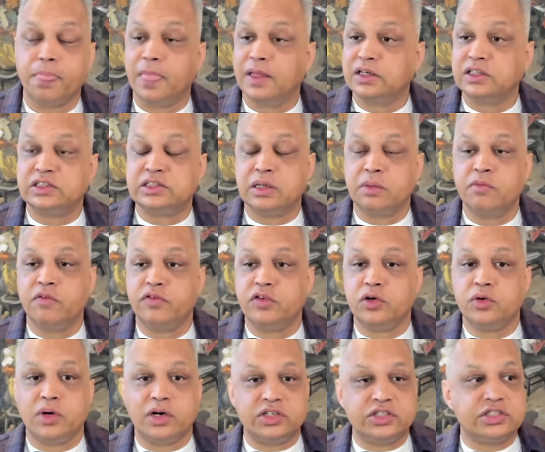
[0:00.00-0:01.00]
Some of you
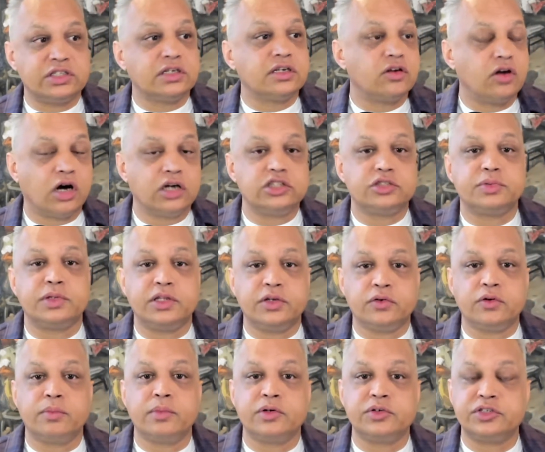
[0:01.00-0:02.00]
are still at odds with your
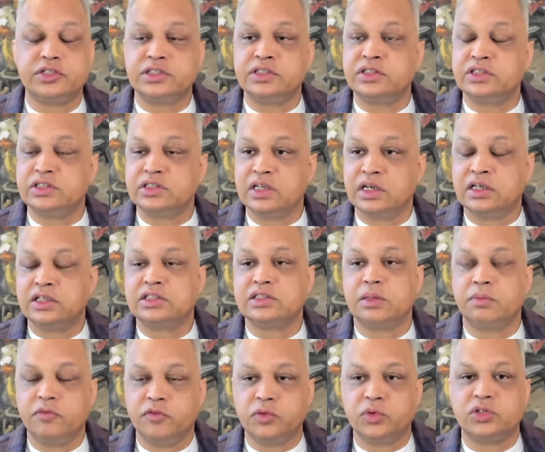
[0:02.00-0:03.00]
emotions. Some
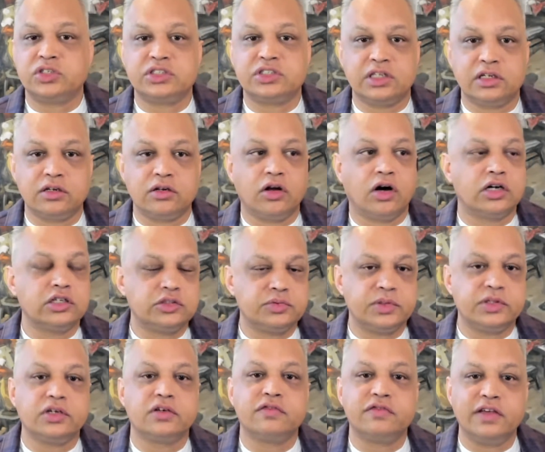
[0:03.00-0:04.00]
of you are still at odds with
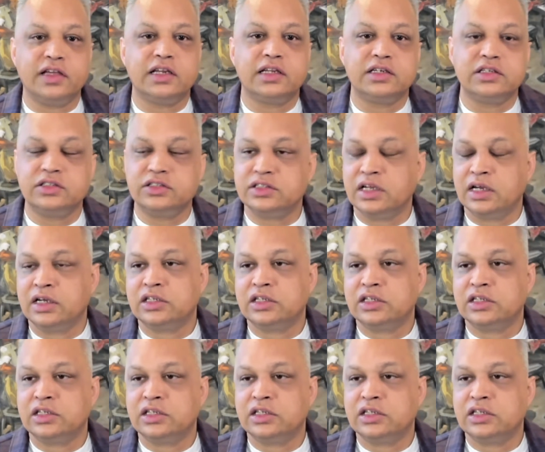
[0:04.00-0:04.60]
your feelings.